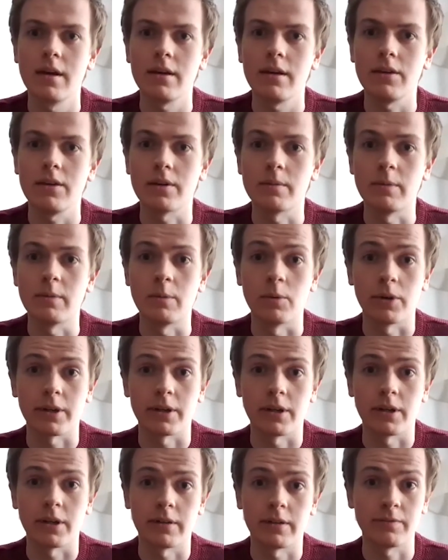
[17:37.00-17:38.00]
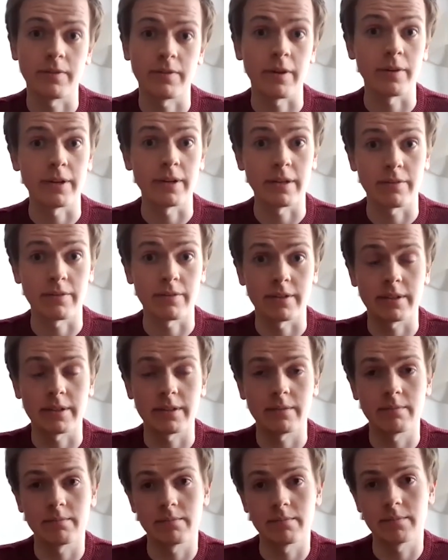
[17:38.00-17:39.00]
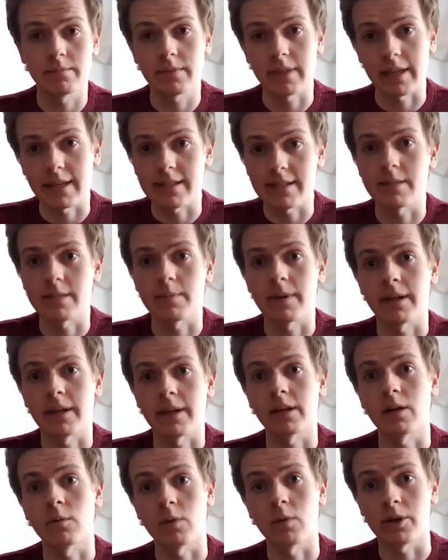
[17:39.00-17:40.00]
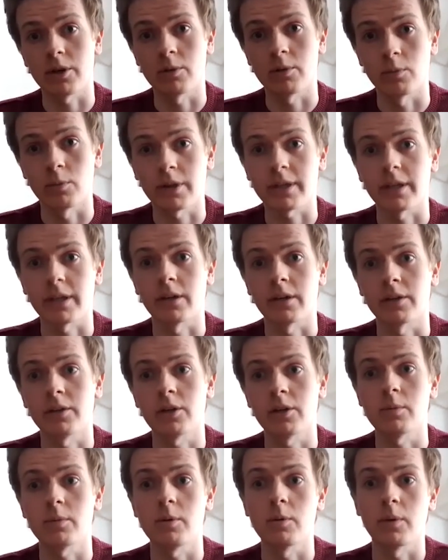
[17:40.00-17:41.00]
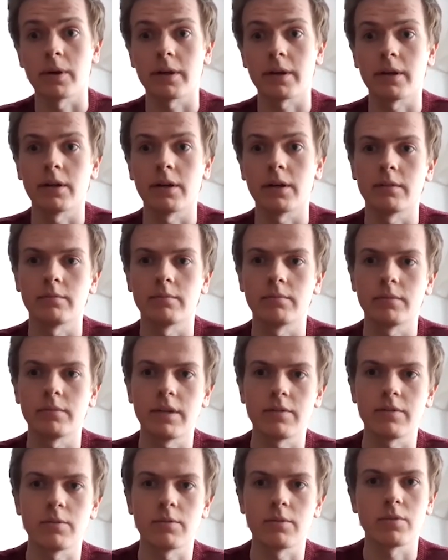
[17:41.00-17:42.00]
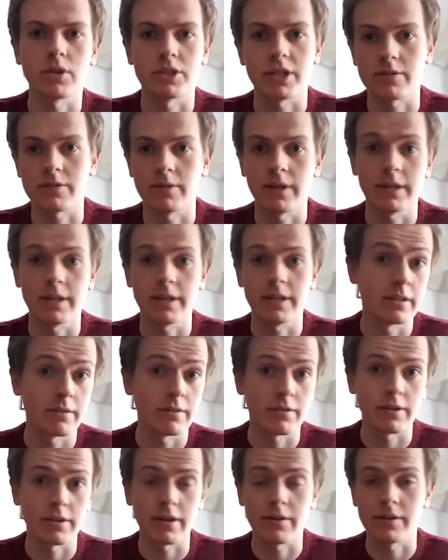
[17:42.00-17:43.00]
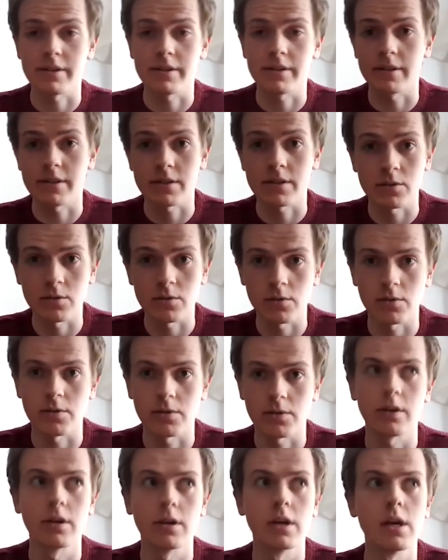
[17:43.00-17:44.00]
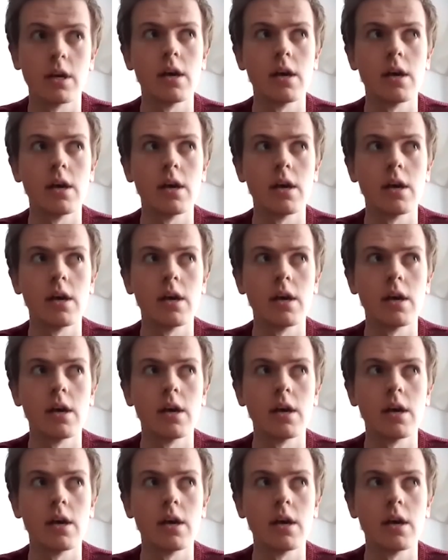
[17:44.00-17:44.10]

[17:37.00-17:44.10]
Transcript: You can be working on very different things depending on what you're working on. You could be working on different projects related to different areas of the store.